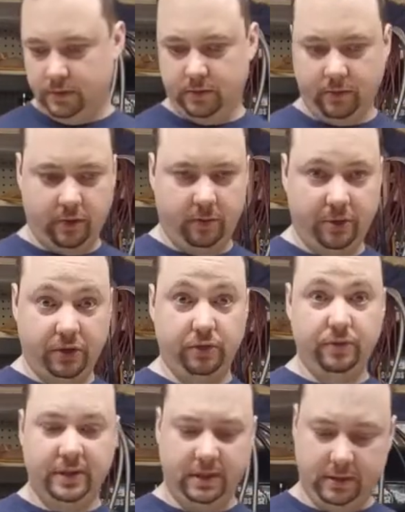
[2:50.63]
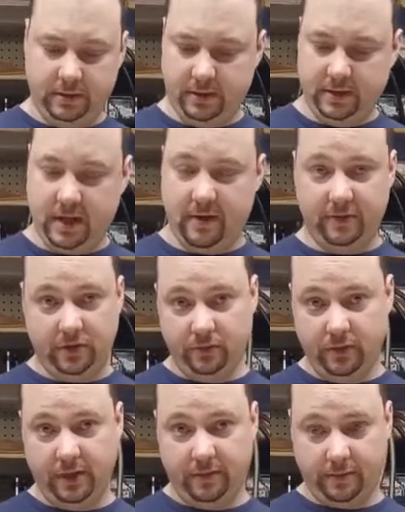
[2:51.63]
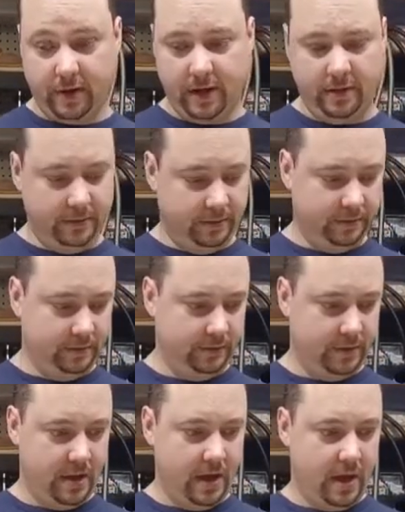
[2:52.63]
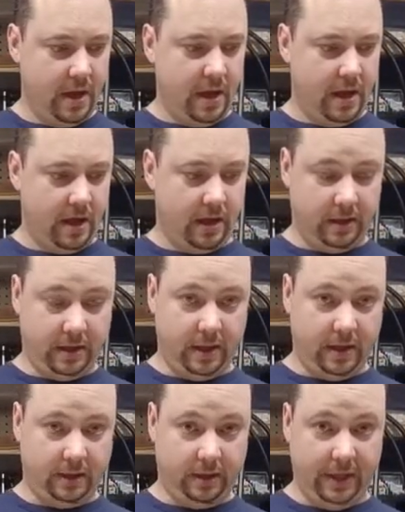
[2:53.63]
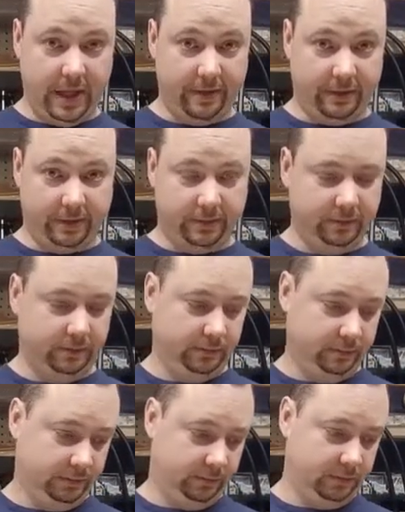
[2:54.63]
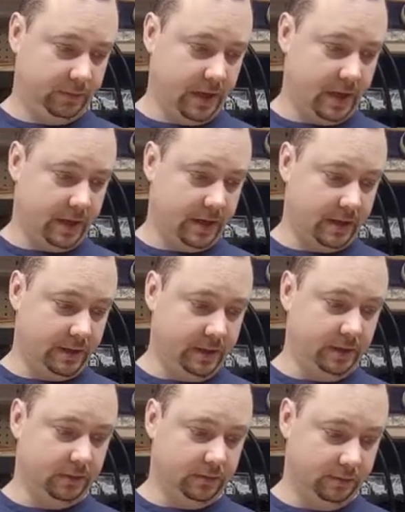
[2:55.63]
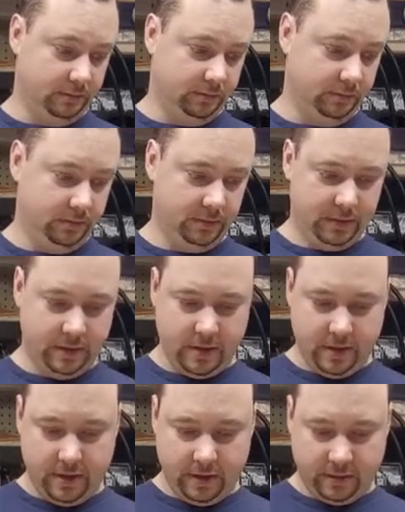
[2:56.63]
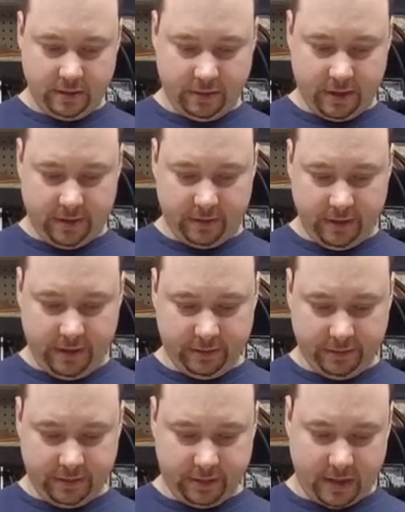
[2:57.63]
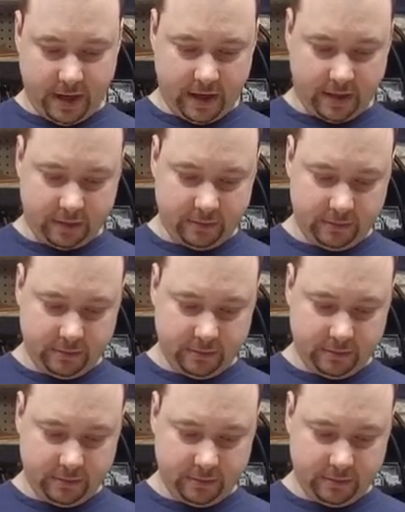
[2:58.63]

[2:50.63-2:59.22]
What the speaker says: What I'll be using is heavy-duty thread and a leather needle. So leather needles are